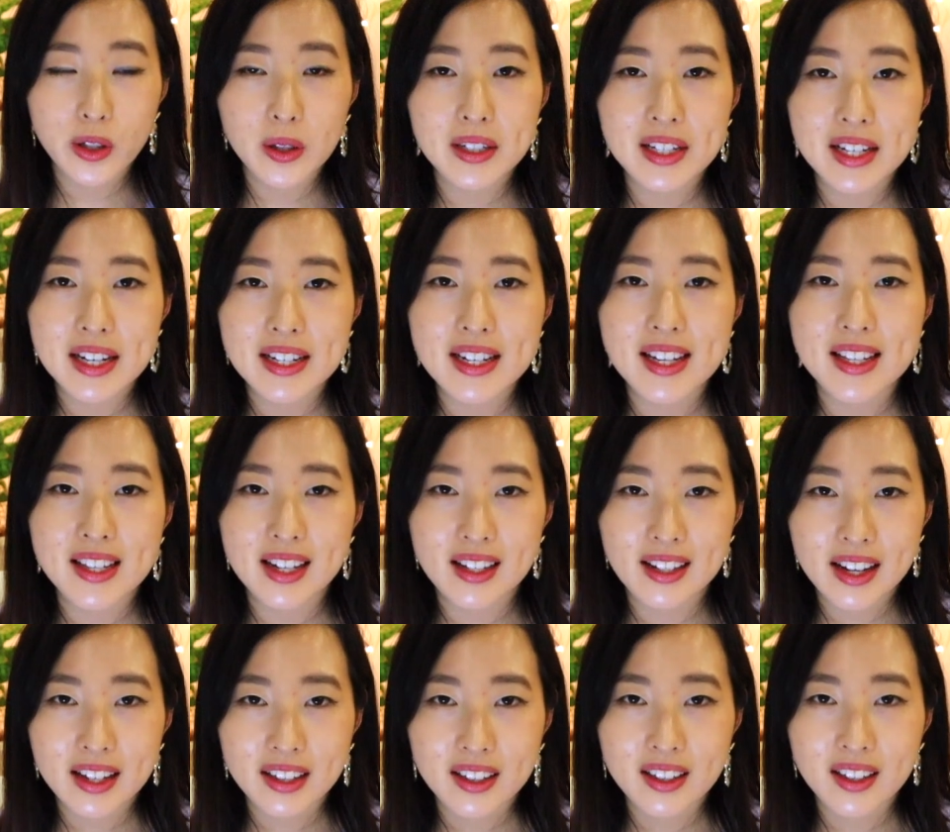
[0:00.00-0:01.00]
you need is a
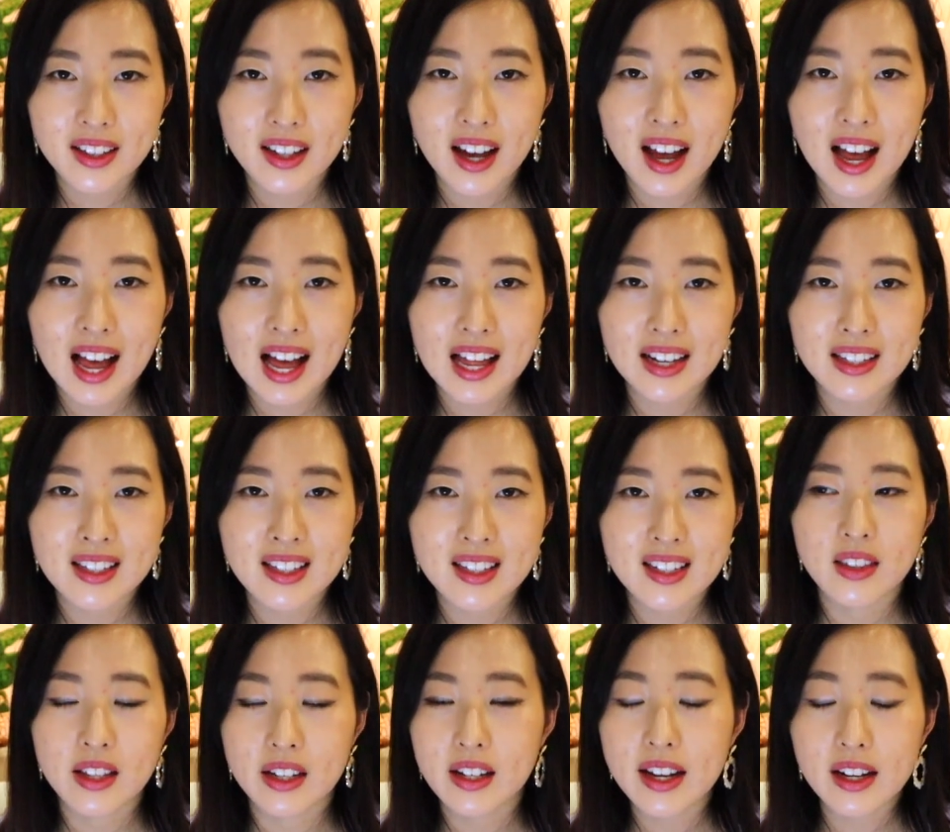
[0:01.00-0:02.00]
link, and
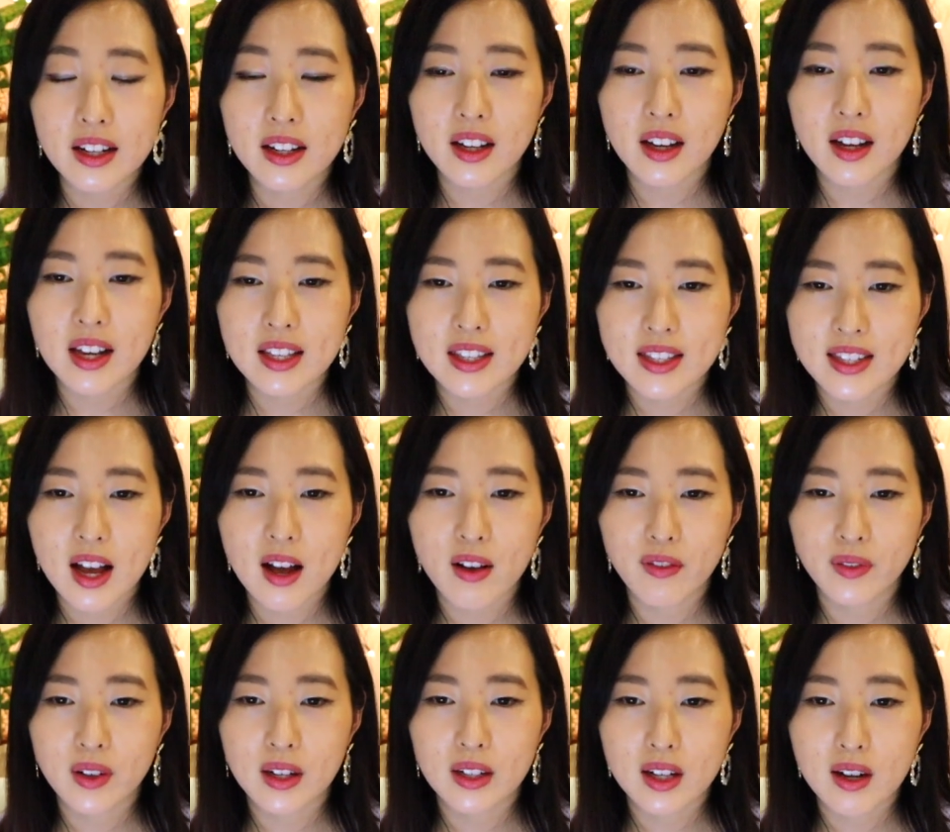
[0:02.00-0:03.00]
the link
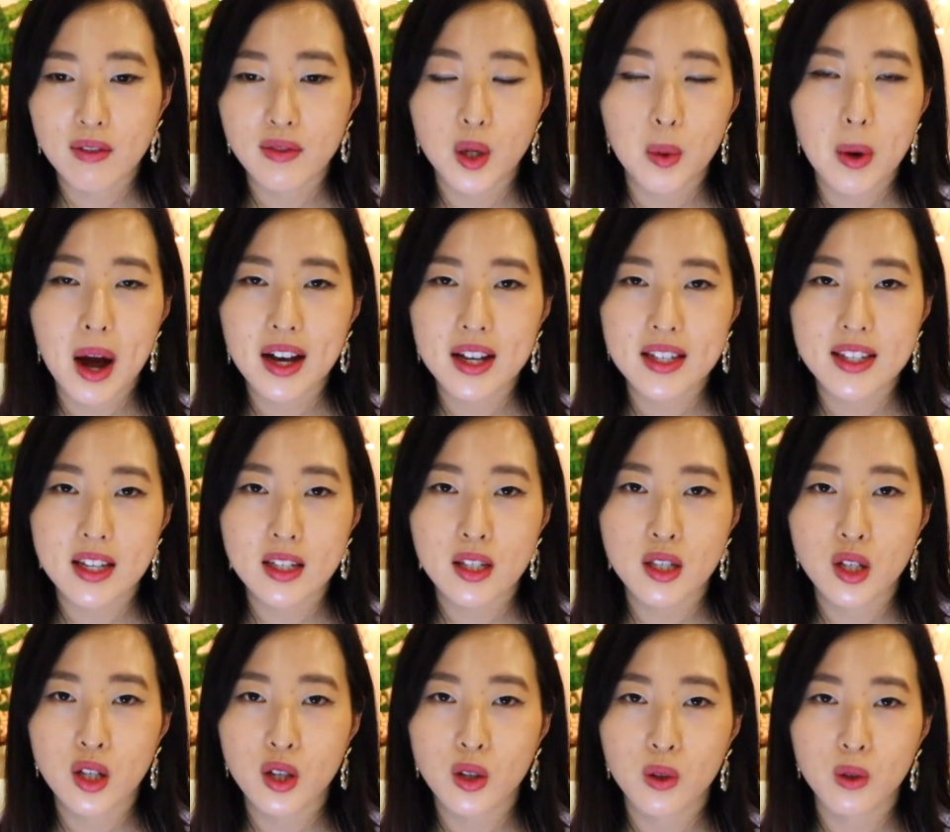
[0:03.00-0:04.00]
itself can give you access
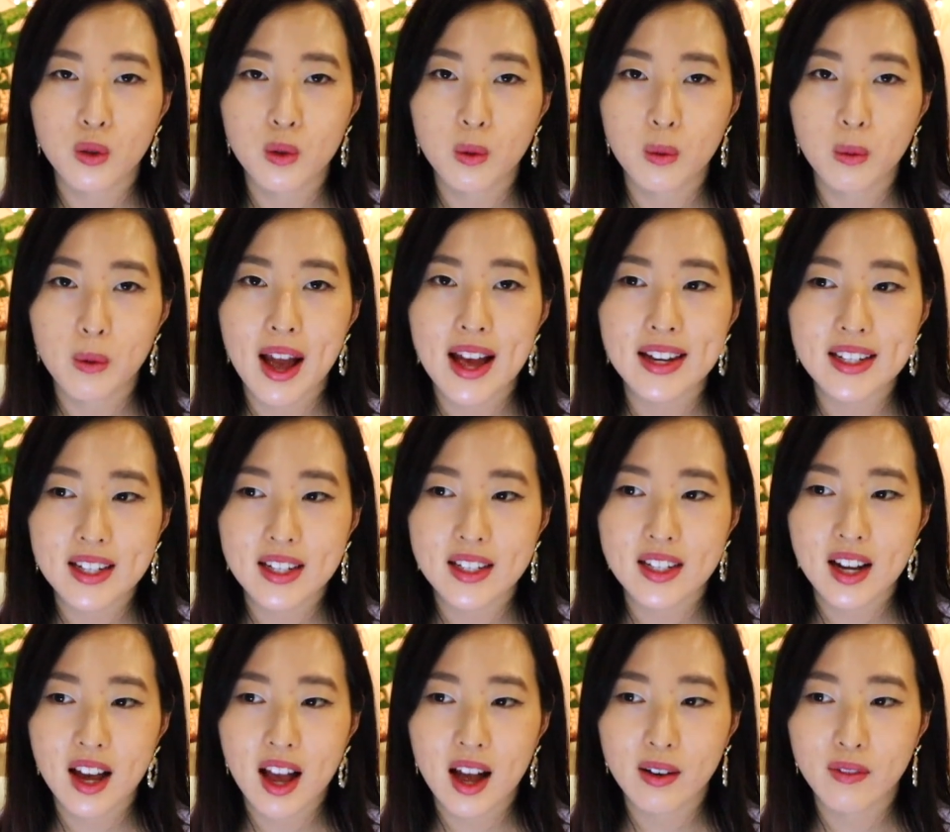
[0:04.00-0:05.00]
to
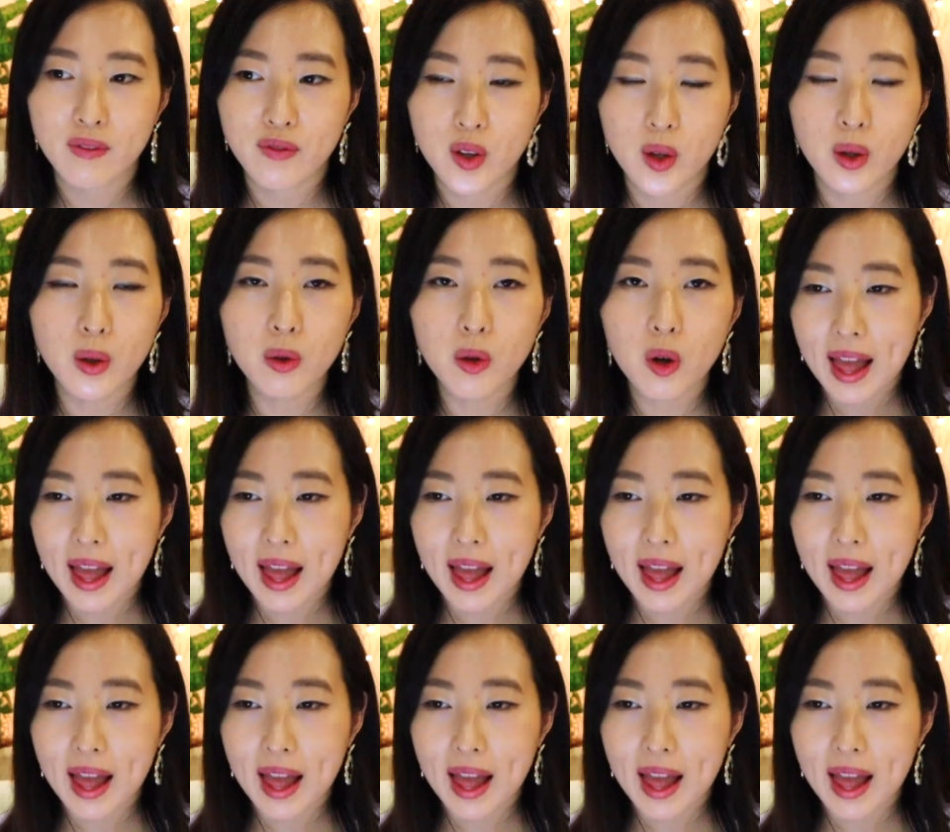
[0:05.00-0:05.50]
edit and view.